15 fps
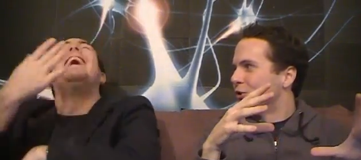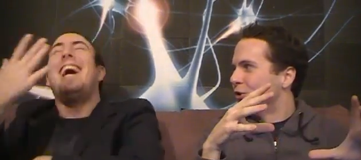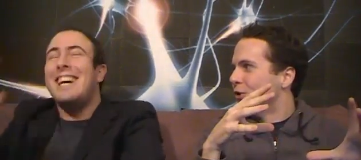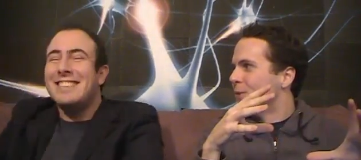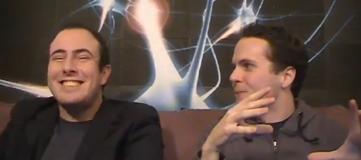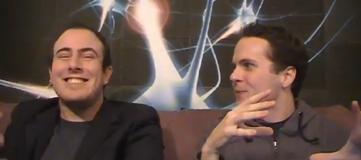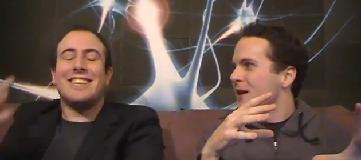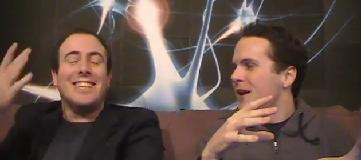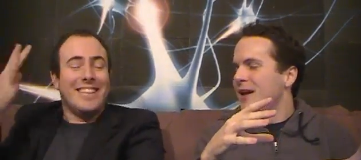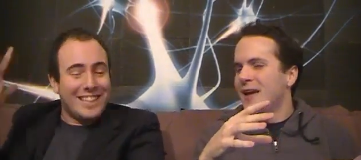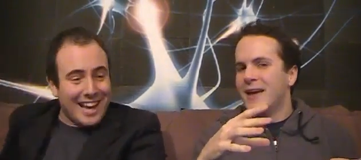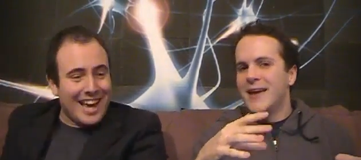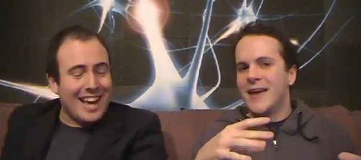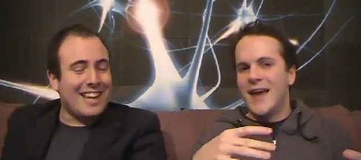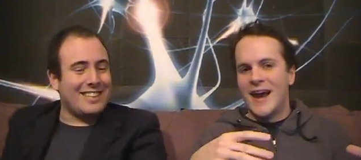Speaker 1: yes,
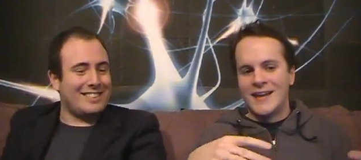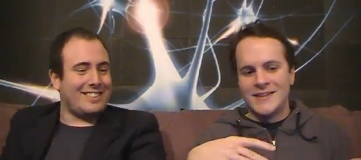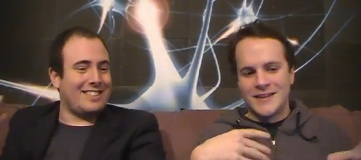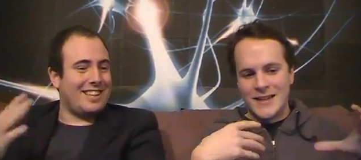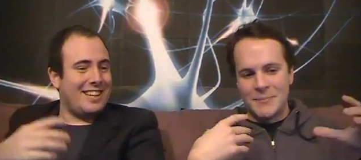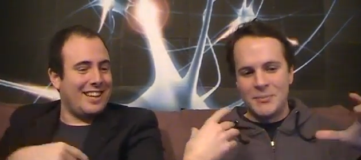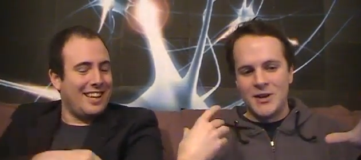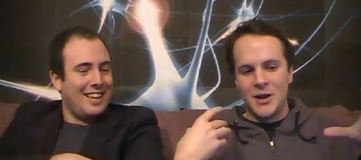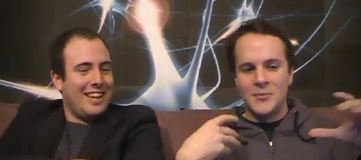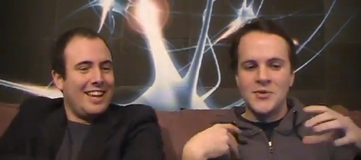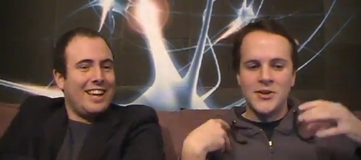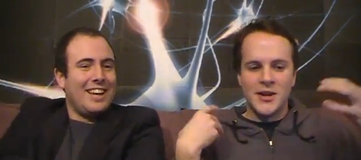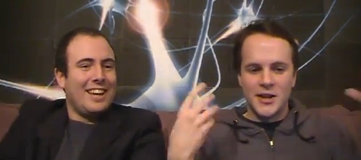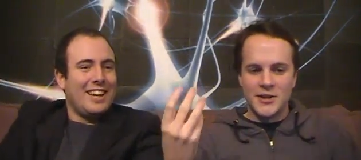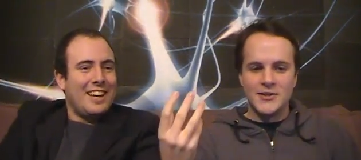yes. And then that becomes
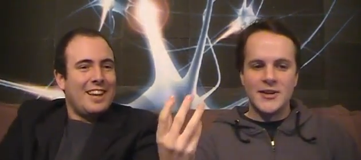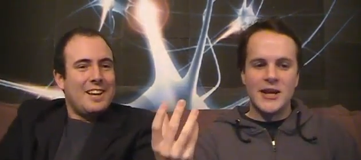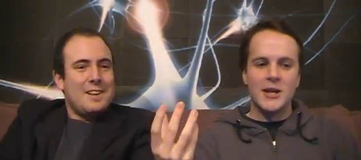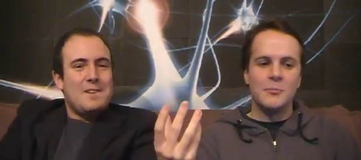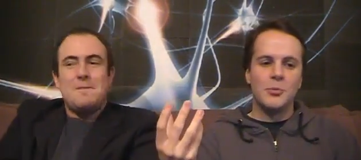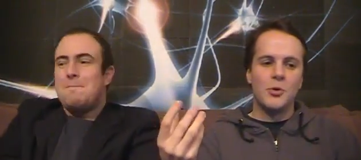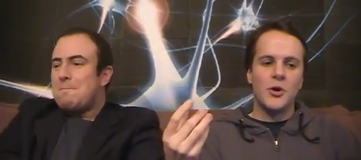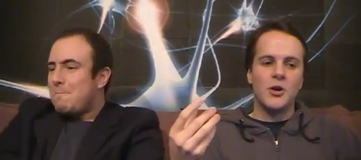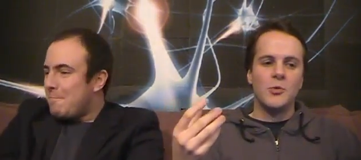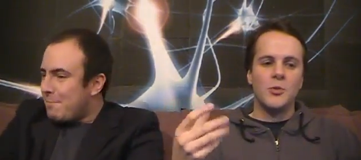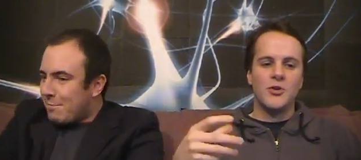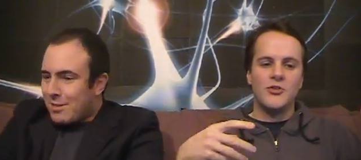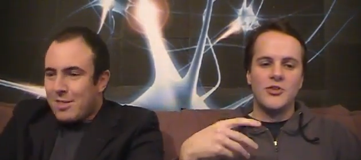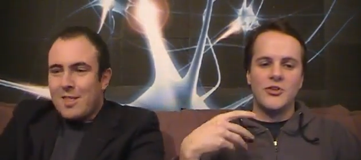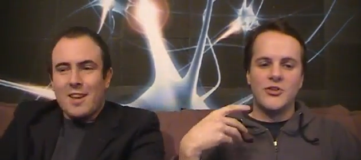another data point on
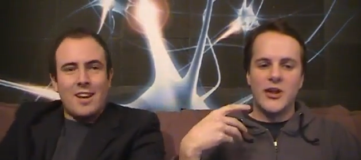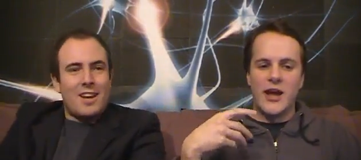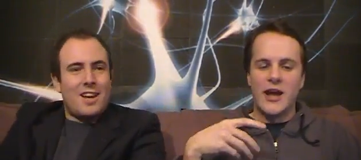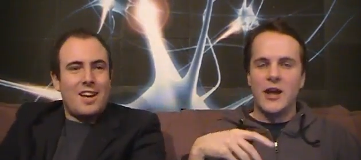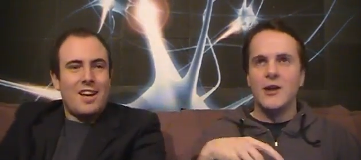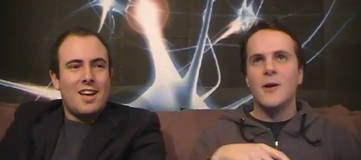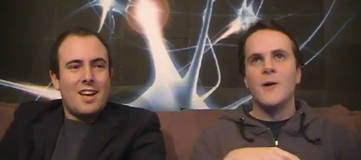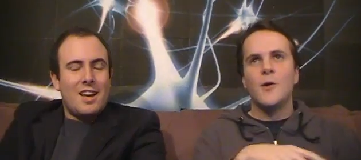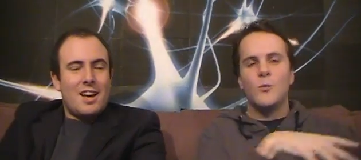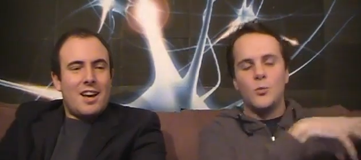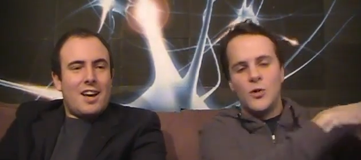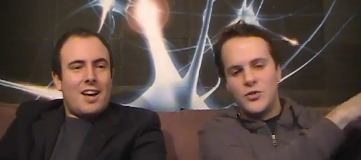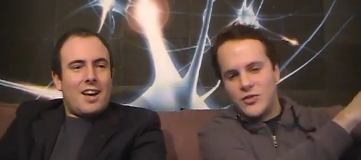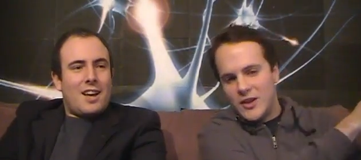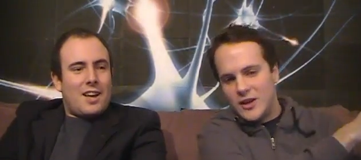which to say,
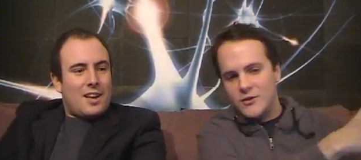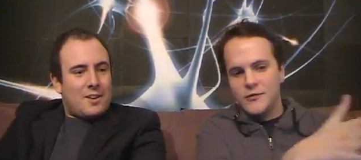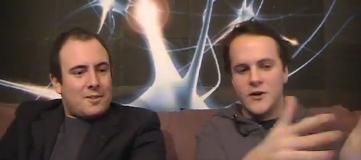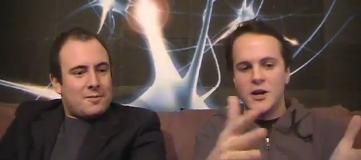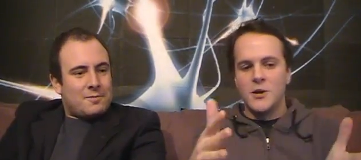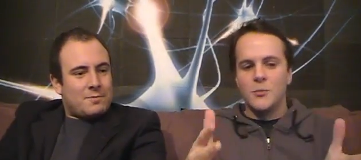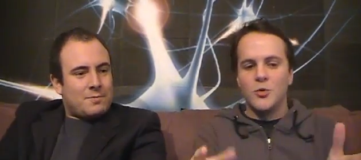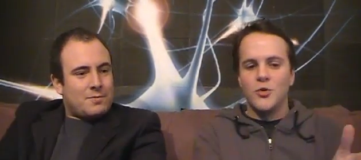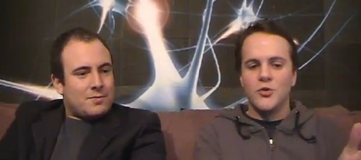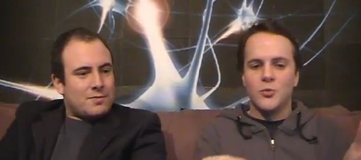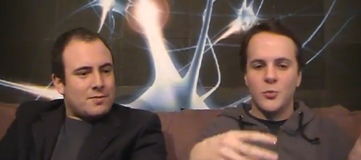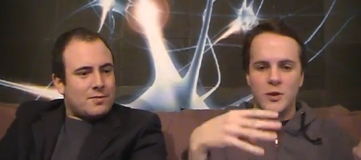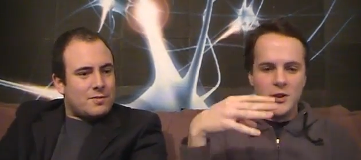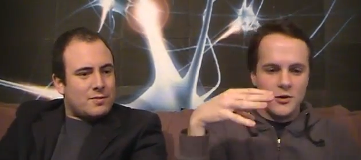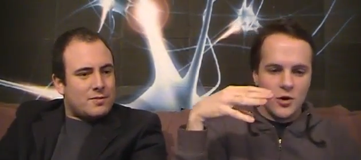with these variables,
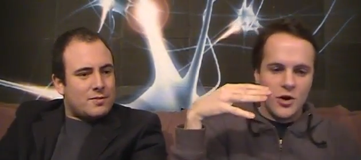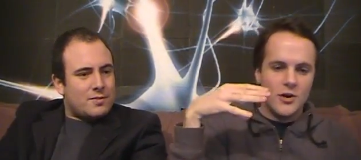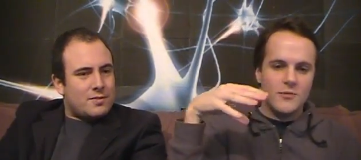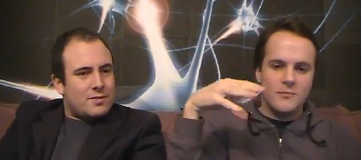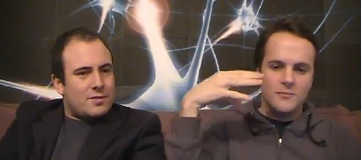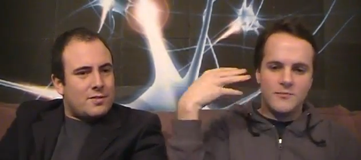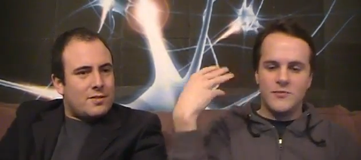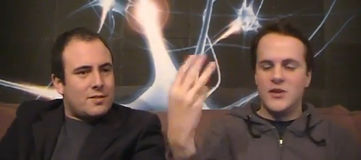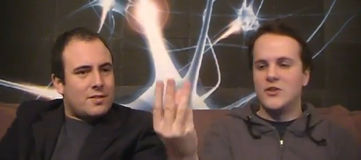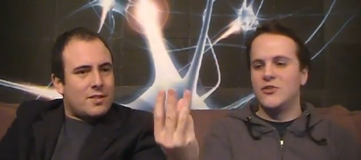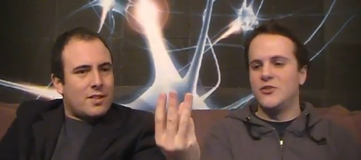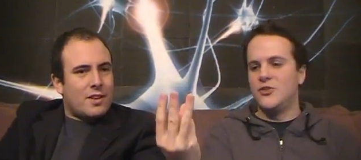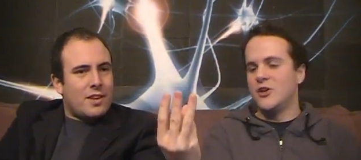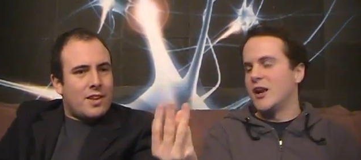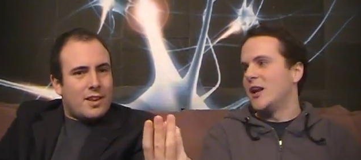we got
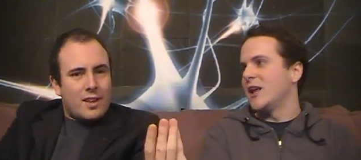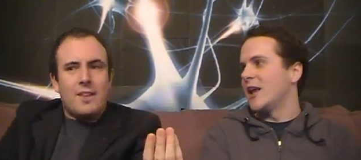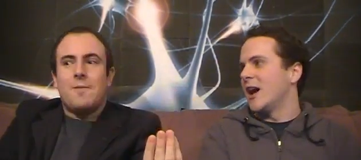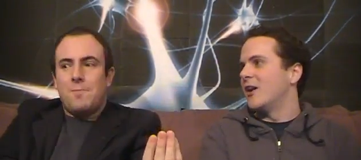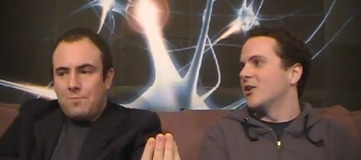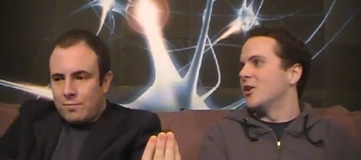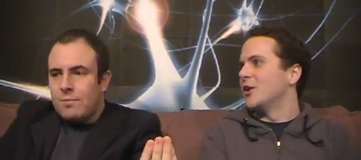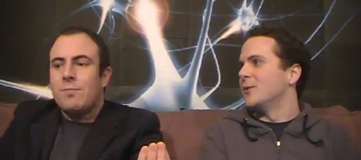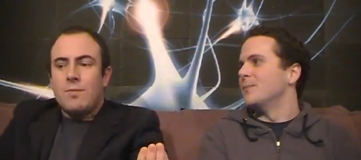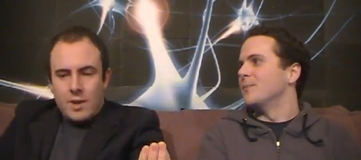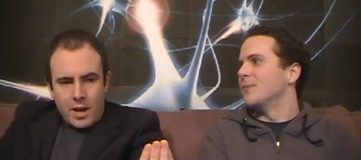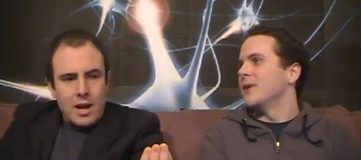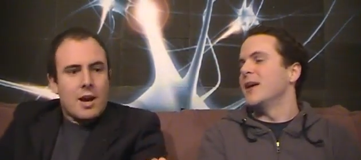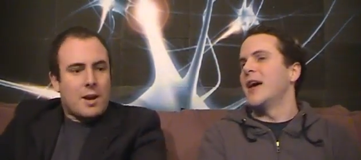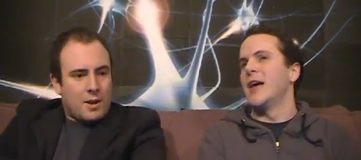this genetic outcome,
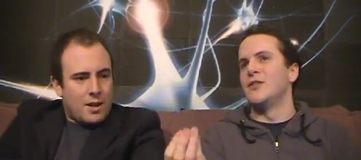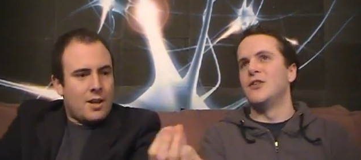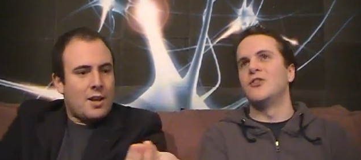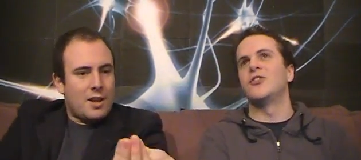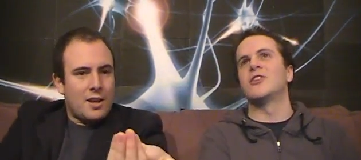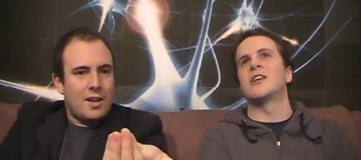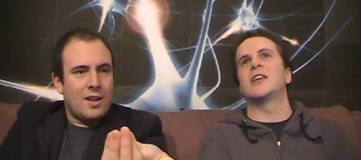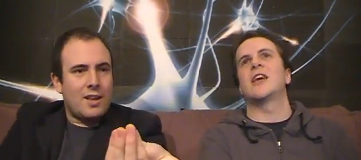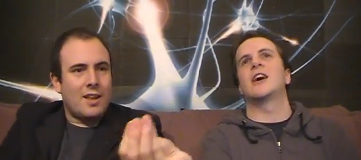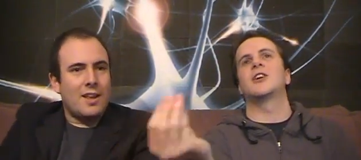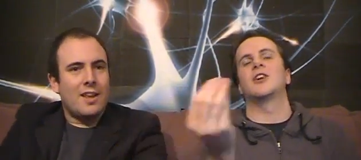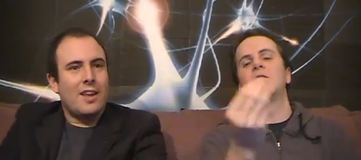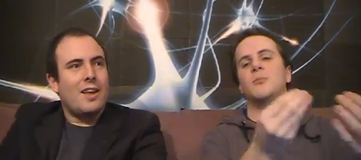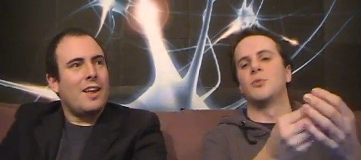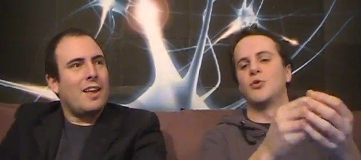yeah. and this genetic
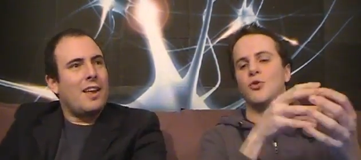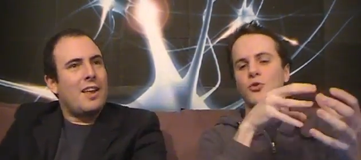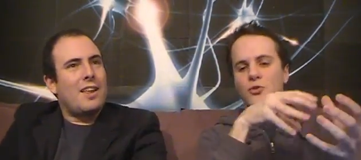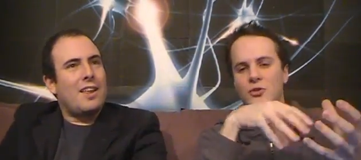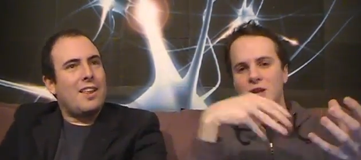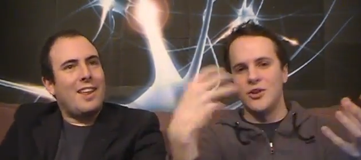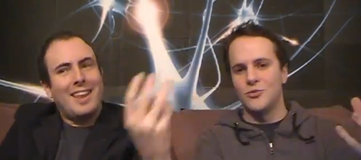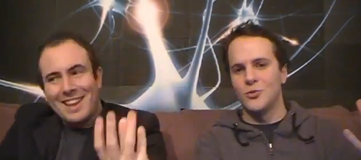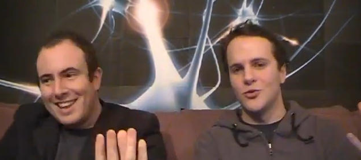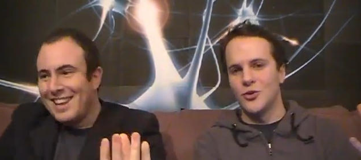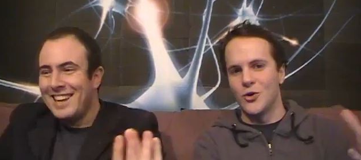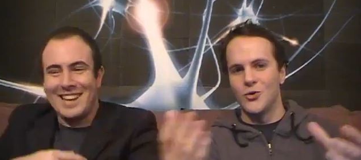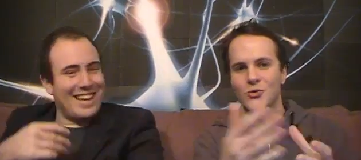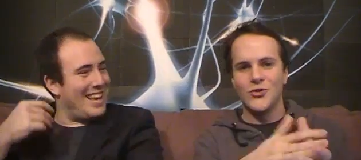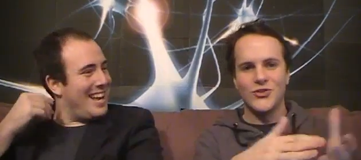outcome produced these
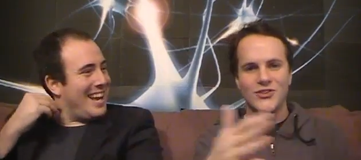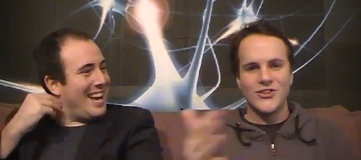results.